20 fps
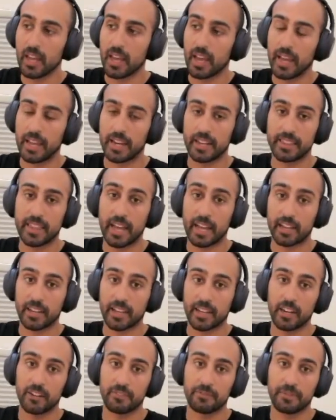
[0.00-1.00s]
and in that
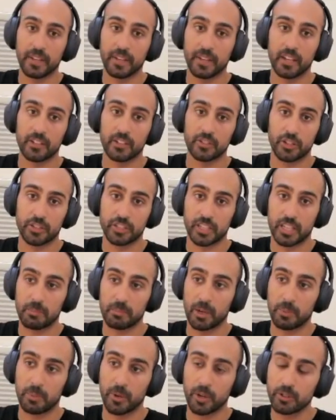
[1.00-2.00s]
kind of star
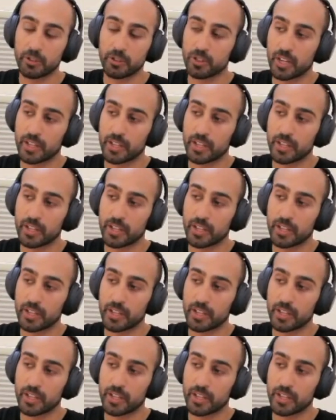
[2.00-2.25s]
schema approach.